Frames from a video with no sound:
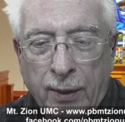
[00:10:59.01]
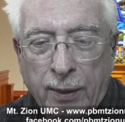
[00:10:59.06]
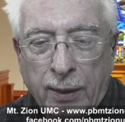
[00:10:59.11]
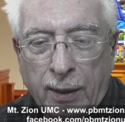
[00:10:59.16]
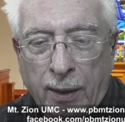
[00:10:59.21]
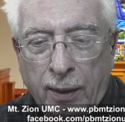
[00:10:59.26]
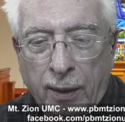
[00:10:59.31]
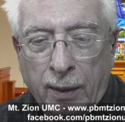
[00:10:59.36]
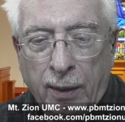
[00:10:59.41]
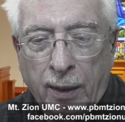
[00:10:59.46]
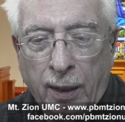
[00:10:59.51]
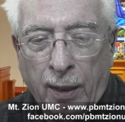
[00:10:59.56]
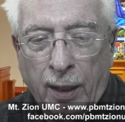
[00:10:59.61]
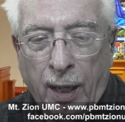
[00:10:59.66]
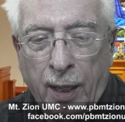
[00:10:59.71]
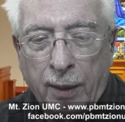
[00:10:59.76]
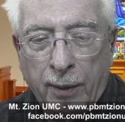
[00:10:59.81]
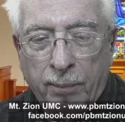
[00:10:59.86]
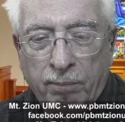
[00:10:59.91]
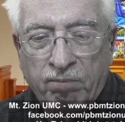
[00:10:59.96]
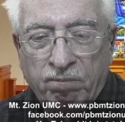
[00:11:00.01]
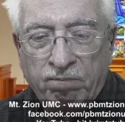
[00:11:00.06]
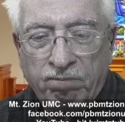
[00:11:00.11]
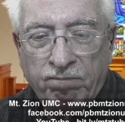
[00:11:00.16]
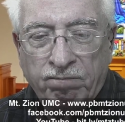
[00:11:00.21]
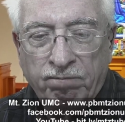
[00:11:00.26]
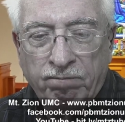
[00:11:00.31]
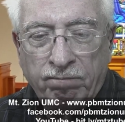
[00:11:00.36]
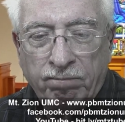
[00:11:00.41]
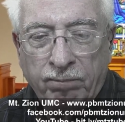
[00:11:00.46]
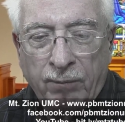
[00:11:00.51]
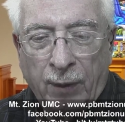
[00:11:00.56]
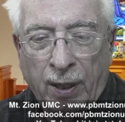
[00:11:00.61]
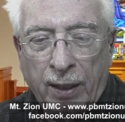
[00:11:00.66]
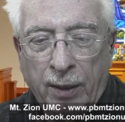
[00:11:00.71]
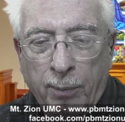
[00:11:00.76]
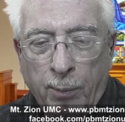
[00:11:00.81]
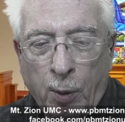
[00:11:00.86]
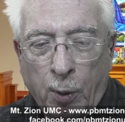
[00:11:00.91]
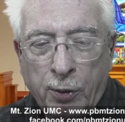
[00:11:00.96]
you know, a lot
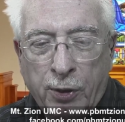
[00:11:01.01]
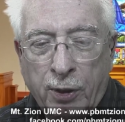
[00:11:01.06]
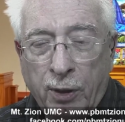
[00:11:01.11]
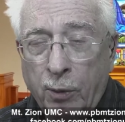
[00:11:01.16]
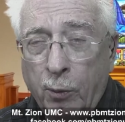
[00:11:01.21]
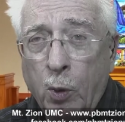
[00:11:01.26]
like most of